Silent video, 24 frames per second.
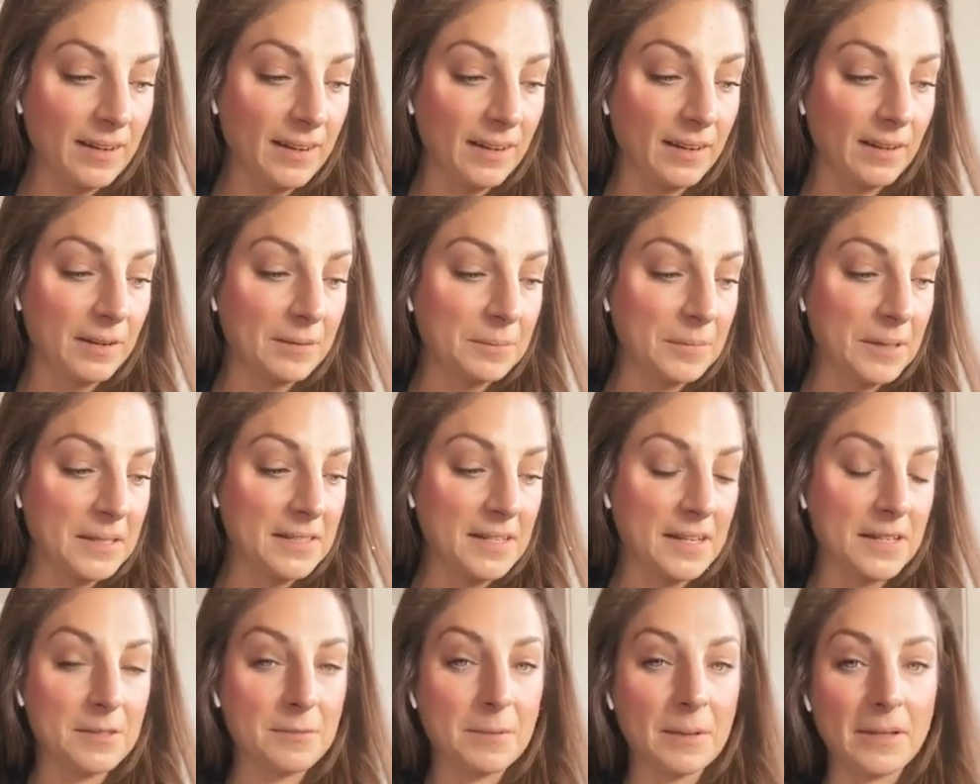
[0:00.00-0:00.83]
It
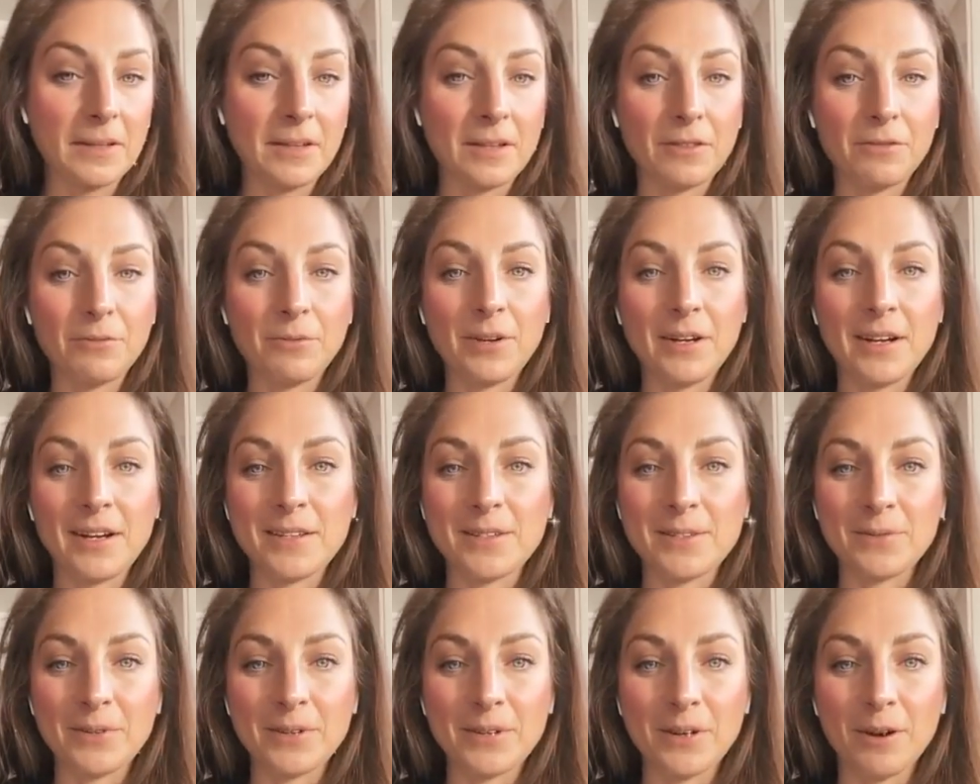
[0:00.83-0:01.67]
takes me like 3 days
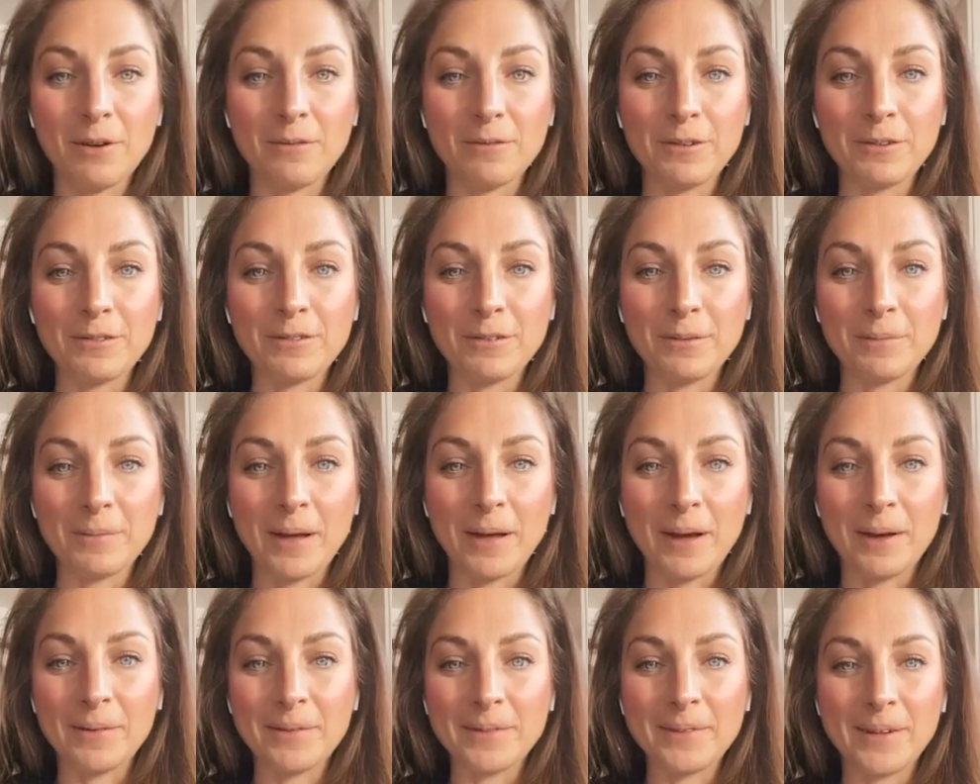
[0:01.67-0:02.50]
to recover from
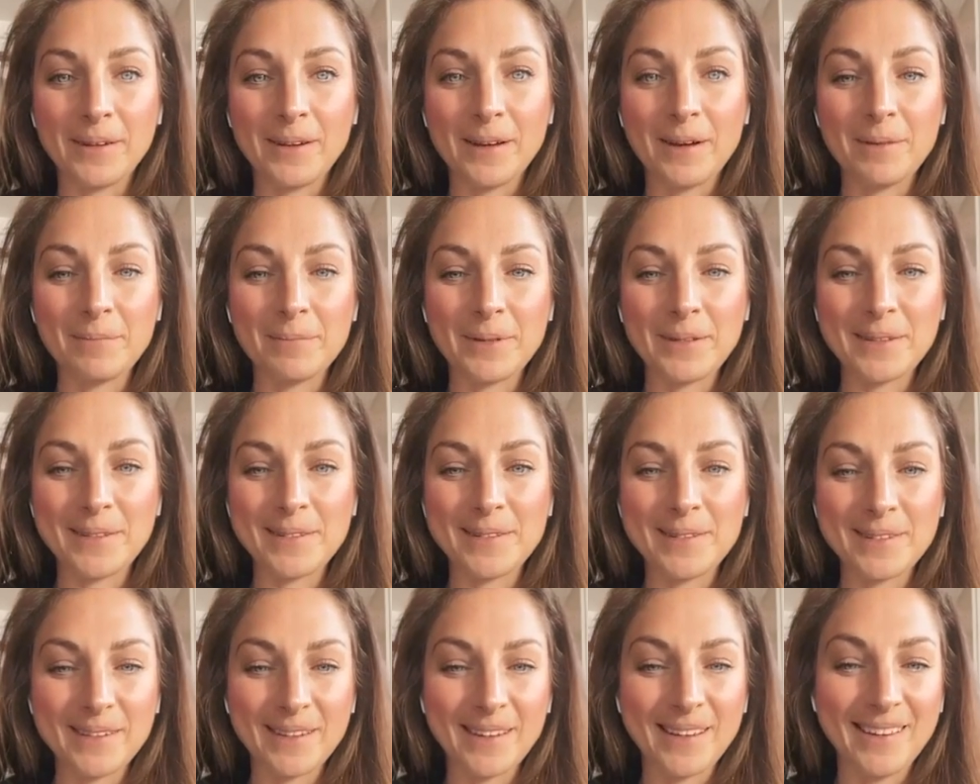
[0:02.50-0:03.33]
that when that
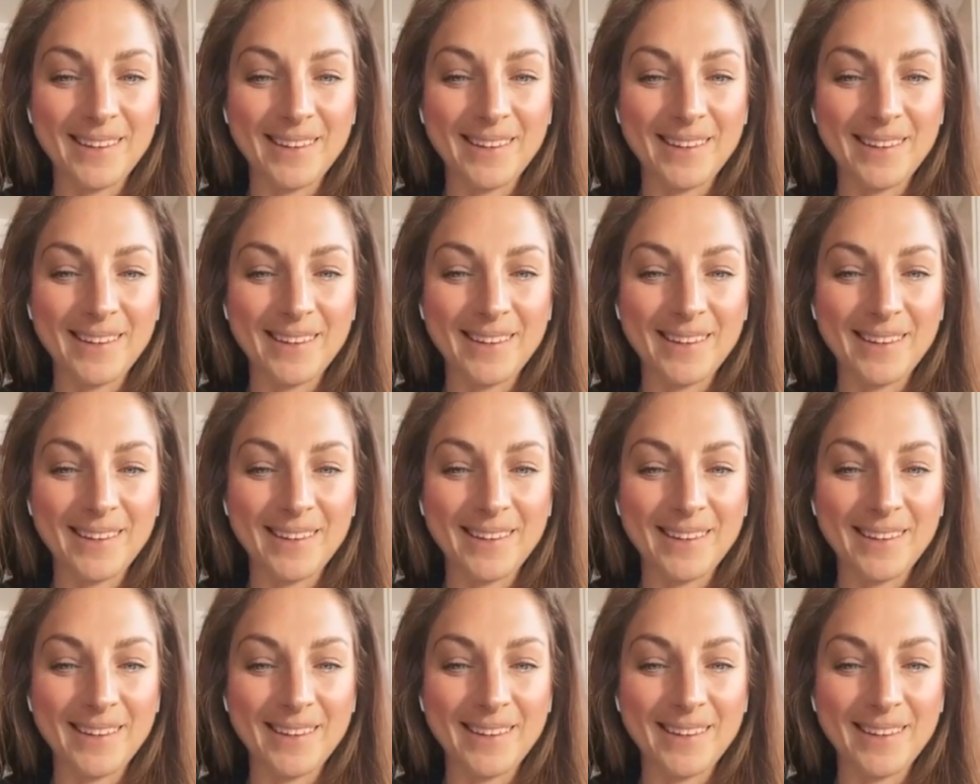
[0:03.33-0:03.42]
happens.